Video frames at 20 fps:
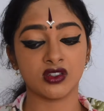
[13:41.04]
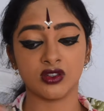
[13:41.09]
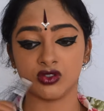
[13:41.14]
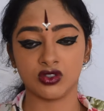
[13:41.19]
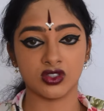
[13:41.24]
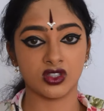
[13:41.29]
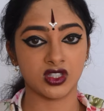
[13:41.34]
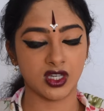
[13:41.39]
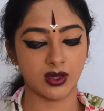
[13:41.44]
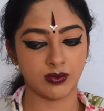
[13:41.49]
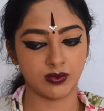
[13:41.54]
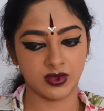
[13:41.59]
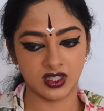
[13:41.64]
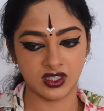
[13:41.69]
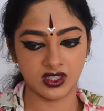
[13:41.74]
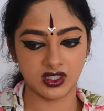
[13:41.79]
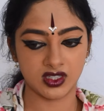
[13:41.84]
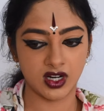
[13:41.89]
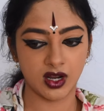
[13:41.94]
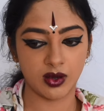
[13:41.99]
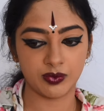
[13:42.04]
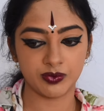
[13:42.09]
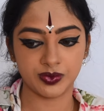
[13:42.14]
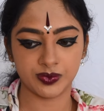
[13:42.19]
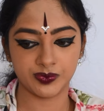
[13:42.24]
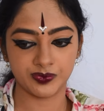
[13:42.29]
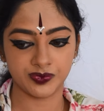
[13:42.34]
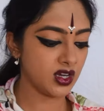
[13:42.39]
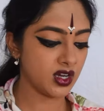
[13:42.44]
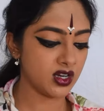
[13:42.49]
you should skip this step.
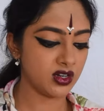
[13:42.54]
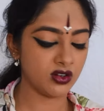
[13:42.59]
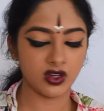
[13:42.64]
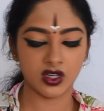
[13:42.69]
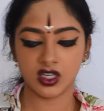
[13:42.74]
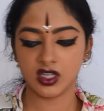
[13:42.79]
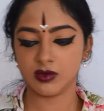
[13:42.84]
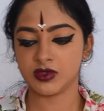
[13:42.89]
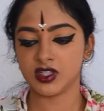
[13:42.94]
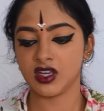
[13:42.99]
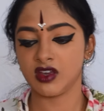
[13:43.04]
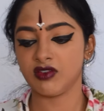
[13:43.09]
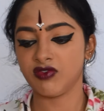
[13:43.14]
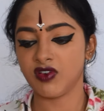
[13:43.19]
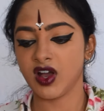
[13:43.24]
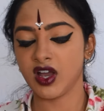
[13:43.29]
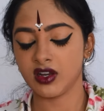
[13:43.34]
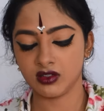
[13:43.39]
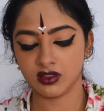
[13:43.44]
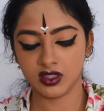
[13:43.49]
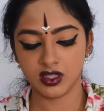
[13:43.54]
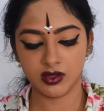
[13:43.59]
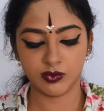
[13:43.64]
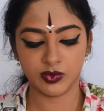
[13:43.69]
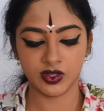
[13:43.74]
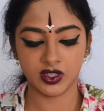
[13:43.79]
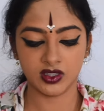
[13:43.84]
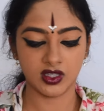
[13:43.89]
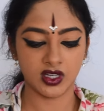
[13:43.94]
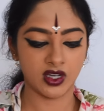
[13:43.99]
I know I keep saying finally,
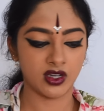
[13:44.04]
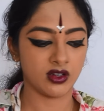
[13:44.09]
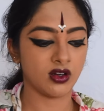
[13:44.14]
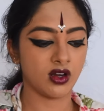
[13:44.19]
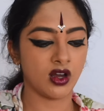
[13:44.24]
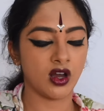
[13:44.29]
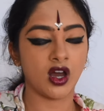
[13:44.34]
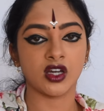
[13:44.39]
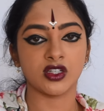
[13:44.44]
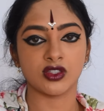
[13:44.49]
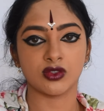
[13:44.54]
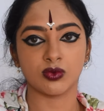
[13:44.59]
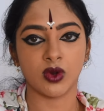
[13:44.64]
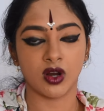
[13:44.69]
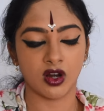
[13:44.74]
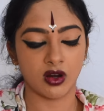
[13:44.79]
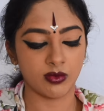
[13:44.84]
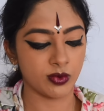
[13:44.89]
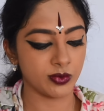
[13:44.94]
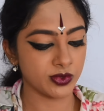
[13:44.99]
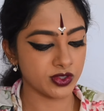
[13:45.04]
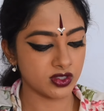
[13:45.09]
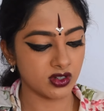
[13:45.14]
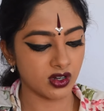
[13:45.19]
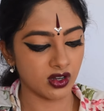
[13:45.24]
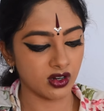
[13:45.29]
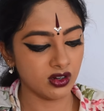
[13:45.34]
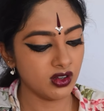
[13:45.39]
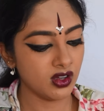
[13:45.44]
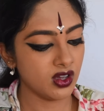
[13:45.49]
but like, I swear I'm almost
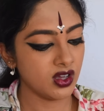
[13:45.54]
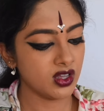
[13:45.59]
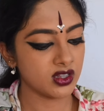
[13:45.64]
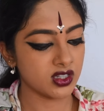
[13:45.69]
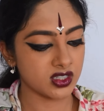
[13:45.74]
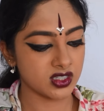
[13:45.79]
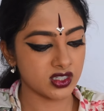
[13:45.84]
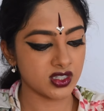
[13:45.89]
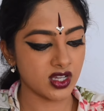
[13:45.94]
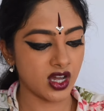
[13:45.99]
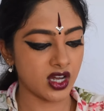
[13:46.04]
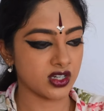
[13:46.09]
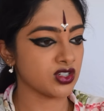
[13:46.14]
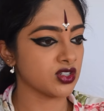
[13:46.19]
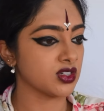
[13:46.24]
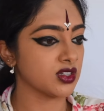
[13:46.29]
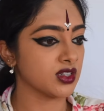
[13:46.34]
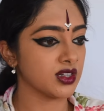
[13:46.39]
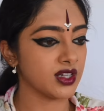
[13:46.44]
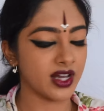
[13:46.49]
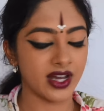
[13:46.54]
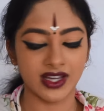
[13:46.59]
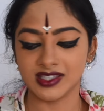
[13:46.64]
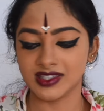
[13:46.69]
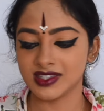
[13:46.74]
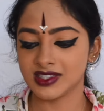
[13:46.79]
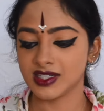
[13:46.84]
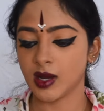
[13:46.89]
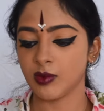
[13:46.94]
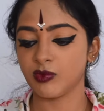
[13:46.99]
done. This is actually the last
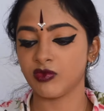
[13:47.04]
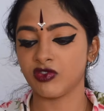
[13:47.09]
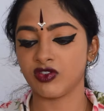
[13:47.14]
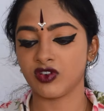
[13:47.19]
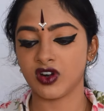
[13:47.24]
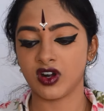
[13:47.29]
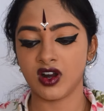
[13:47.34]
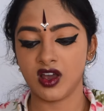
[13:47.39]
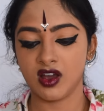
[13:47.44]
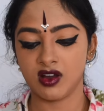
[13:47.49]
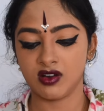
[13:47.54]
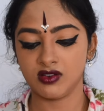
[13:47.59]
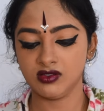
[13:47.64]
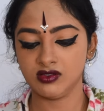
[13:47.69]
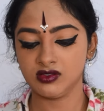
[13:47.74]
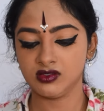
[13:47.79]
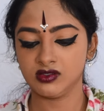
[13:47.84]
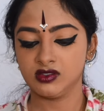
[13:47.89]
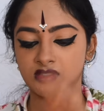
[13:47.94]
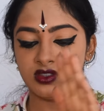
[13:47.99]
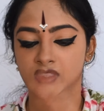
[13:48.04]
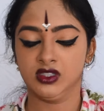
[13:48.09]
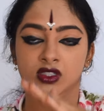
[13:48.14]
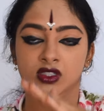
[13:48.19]
step for now.